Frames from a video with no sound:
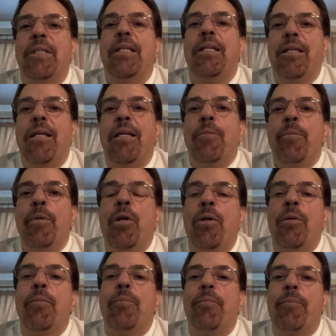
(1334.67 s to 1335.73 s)
And how long did
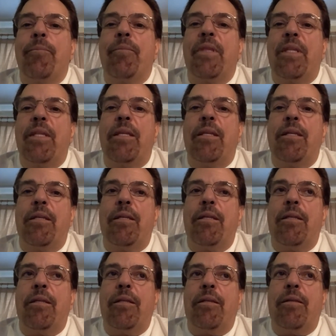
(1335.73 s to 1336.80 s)
it take total?
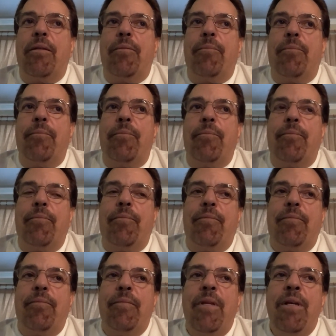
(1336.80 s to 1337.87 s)

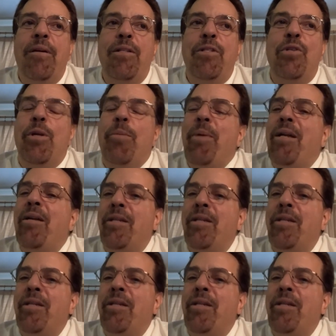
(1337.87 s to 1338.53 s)
Uh, it took about a